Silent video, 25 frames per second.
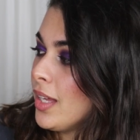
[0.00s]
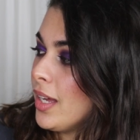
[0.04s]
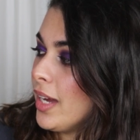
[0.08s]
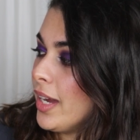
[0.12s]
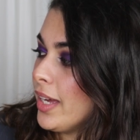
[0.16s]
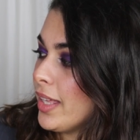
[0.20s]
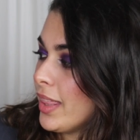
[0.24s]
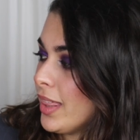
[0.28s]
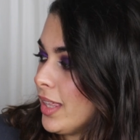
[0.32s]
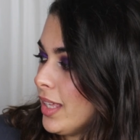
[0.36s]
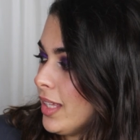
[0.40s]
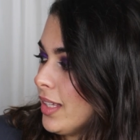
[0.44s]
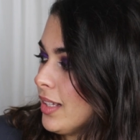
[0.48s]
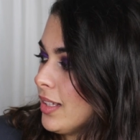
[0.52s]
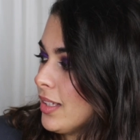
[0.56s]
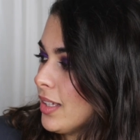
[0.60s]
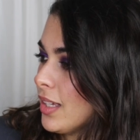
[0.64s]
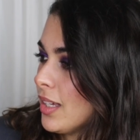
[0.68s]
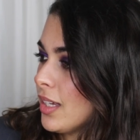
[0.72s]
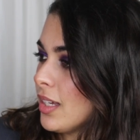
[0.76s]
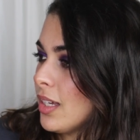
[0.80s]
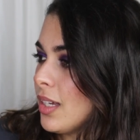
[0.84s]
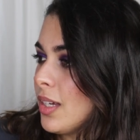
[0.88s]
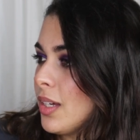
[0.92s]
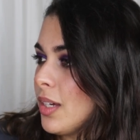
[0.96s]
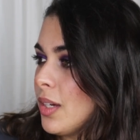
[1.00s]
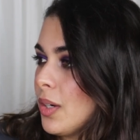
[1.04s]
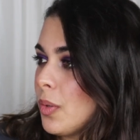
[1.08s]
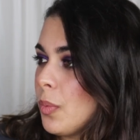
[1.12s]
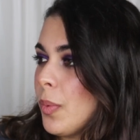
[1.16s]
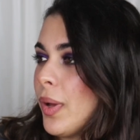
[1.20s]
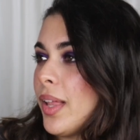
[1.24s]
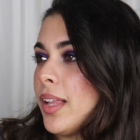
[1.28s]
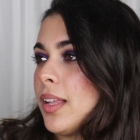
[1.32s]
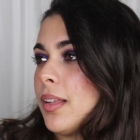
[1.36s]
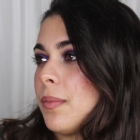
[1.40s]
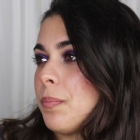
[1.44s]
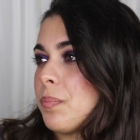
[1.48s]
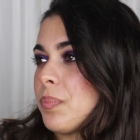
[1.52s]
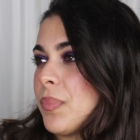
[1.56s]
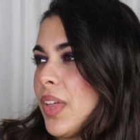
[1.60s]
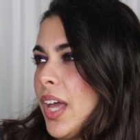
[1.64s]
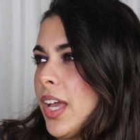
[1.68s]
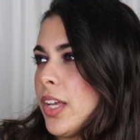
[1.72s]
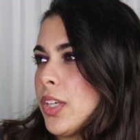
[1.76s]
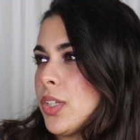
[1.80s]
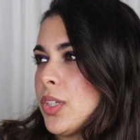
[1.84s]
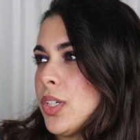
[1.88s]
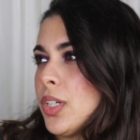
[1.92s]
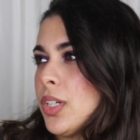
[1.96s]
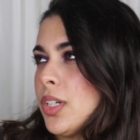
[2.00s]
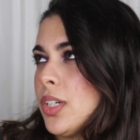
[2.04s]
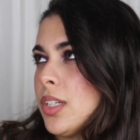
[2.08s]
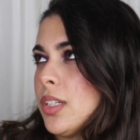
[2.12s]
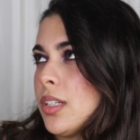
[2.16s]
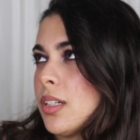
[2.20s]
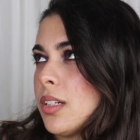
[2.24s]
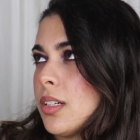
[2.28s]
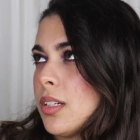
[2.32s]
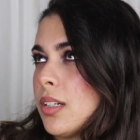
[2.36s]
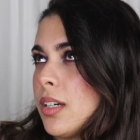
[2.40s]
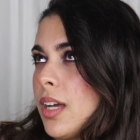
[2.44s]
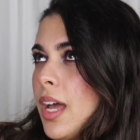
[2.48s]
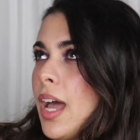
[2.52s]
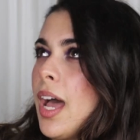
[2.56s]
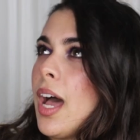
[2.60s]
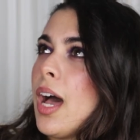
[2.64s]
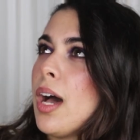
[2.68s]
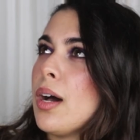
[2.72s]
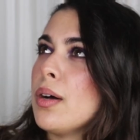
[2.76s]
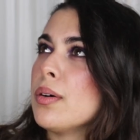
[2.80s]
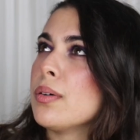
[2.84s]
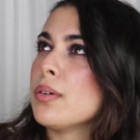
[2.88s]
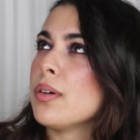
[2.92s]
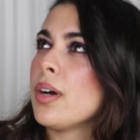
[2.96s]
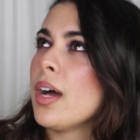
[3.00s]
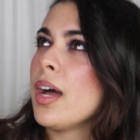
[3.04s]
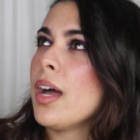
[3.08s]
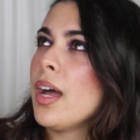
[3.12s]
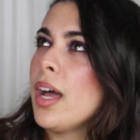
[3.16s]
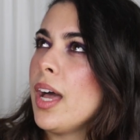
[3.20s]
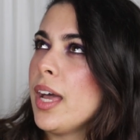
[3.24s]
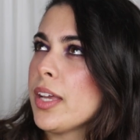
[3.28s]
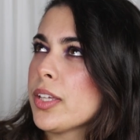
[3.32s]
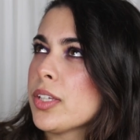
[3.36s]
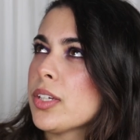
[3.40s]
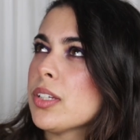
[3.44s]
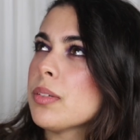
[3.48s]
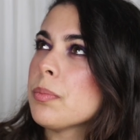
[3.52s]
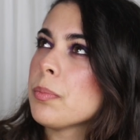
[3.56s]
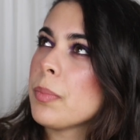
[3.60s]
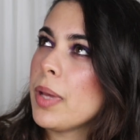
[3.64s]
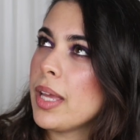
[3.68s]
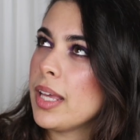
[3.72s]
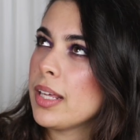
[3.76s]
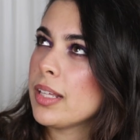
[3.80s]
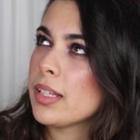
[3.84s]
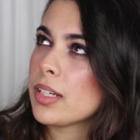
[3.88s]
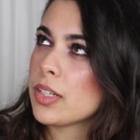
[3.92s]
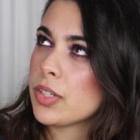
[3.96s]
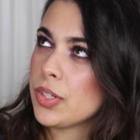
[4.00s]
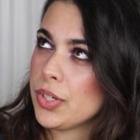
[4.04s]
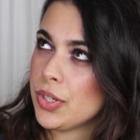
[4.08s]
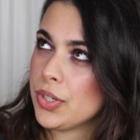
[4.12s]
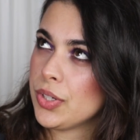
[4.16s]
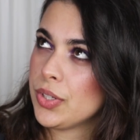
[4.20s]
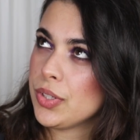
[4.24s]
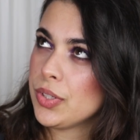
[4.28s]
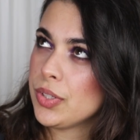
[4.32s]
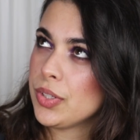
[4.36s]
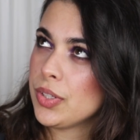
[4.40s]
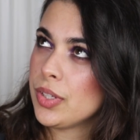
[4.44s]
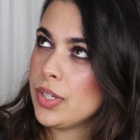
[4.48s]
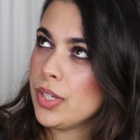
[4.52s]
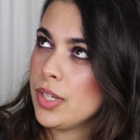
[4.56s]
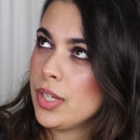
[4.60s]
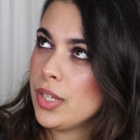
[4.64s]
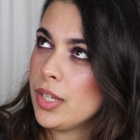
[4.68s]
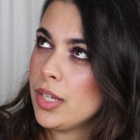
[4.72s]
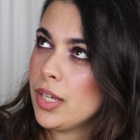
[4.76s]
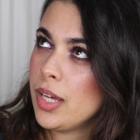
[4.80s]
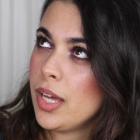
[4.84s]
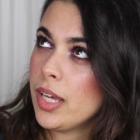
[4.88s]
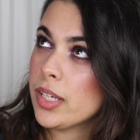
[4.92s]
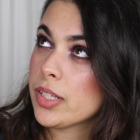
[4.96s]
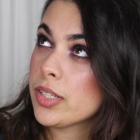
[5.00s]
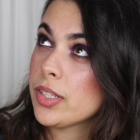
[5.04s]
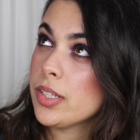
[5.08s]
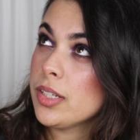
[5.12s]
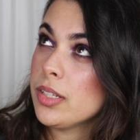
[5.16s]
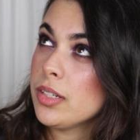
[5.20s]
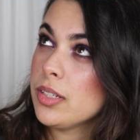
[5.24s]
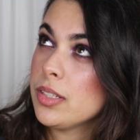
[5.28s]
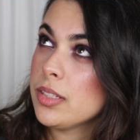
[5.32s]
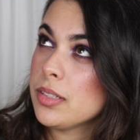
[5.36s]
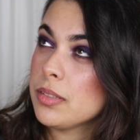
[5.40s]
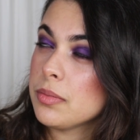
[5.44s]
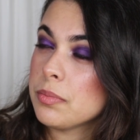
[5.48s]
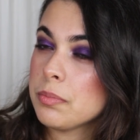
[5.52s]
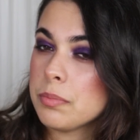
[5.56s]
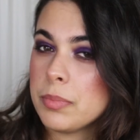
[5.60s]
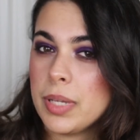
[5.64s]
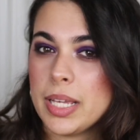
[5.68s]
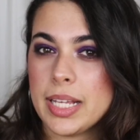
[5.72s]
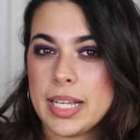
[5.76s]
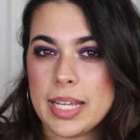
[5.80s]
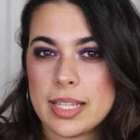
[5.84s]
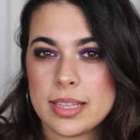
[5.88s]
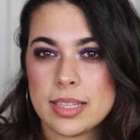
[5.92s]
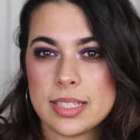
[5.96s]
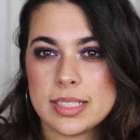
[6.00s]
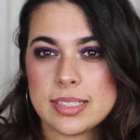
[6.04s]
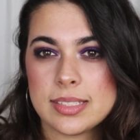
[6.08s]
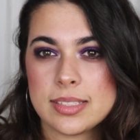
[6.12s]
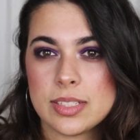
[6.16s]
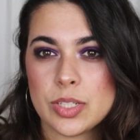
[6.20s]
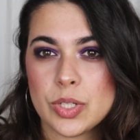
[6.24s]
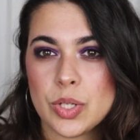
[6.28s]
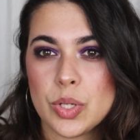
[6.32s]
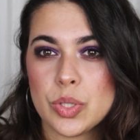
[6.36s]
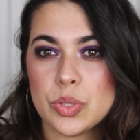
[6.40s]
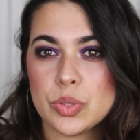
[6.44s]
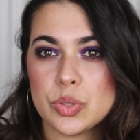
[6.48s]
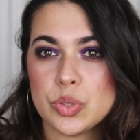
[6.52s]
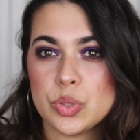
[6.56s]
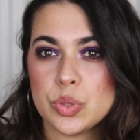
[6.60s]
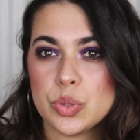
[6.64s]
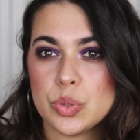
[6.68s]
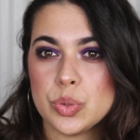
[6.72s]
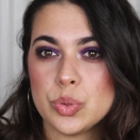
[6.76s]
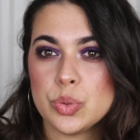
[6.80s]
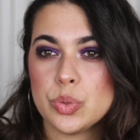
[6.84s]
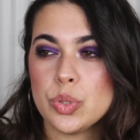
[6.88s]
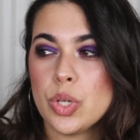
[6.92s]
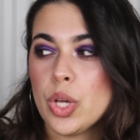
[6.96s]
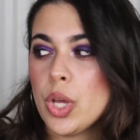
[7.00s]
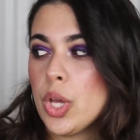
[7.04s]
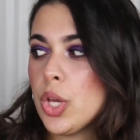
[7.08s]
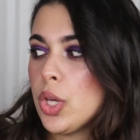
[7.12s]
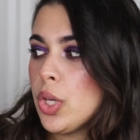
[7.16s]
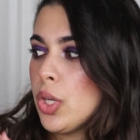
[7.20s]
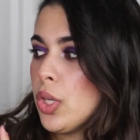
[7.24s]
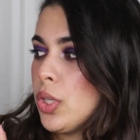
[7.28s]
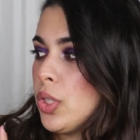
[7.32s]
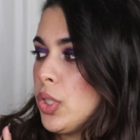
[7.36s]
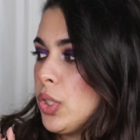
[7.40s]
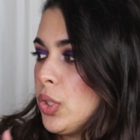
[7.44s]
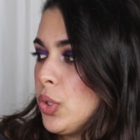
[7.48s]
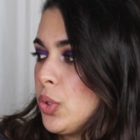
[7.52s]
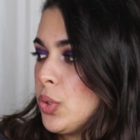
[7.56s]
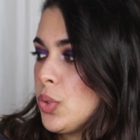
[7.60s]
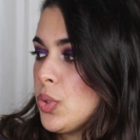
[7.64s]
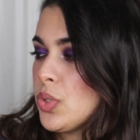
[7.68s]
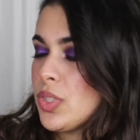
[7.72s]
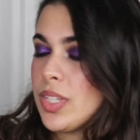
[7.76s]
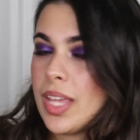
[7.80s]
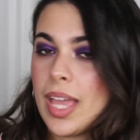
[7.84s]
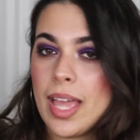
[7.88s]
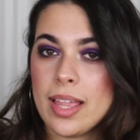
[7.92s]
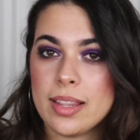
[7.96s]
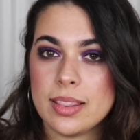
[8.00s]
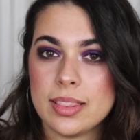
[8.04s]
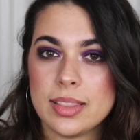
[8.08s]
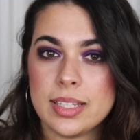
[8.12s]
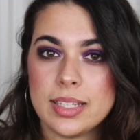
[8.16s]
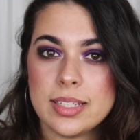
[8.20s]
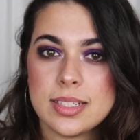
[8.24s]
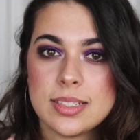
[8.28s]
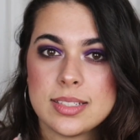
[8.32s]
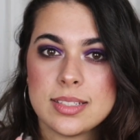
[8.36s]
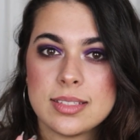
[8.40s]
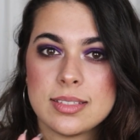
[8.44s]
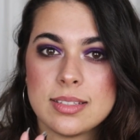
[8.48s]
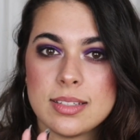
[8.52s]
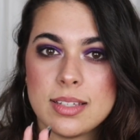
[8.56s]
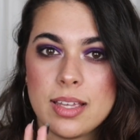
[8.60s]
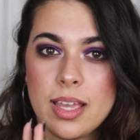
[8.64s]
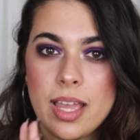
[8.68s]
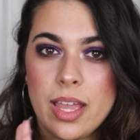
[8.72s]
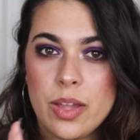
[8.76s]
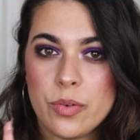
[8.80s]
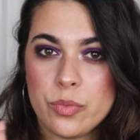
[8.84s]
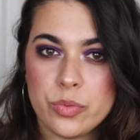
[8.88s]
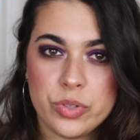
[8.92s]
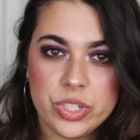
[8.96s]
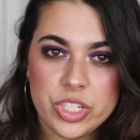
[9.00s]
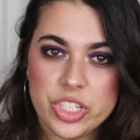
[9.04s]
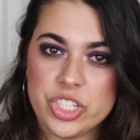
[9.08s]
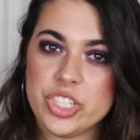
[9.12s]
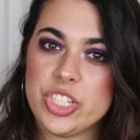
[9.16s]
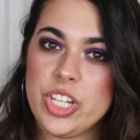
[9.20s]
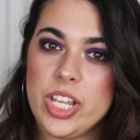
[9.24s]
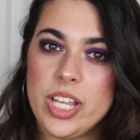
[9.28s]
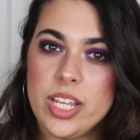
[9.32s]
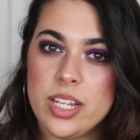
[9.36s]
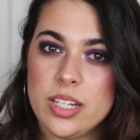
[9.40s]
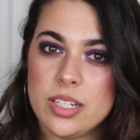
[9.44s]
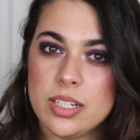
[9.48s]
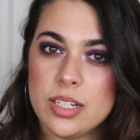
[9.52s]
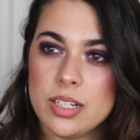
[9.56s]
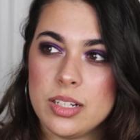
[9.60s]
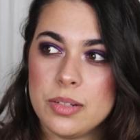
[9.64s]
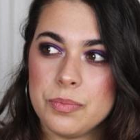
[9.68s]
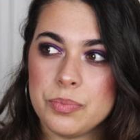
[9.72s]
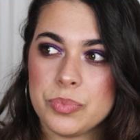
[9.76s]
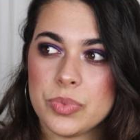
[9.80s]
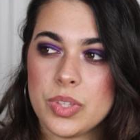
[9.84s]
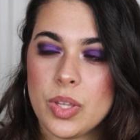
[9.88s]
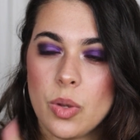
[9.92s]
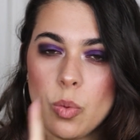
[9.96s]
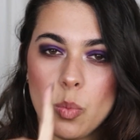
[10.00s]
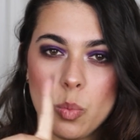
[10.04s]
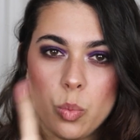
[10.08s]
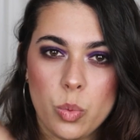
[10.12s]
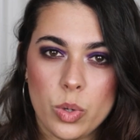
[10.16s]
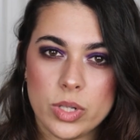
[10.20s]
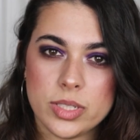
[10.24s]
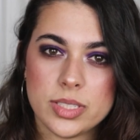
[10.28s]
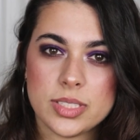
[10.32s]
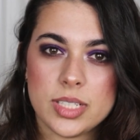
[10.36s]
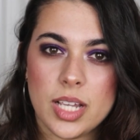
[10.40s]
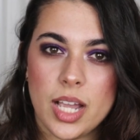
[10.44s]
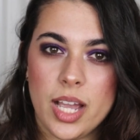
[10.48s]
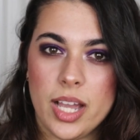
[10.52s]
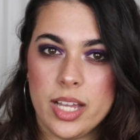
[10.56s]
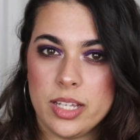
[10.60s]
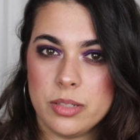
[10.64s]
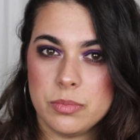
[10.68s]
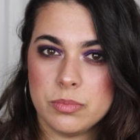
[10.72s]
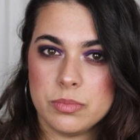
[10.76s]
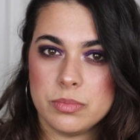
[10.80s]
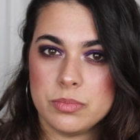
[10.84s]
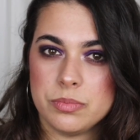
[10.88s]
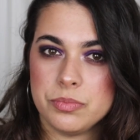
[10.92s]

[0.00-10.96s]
I think, well, I could make a goal. I could make at least a goal to use at least every shade one time.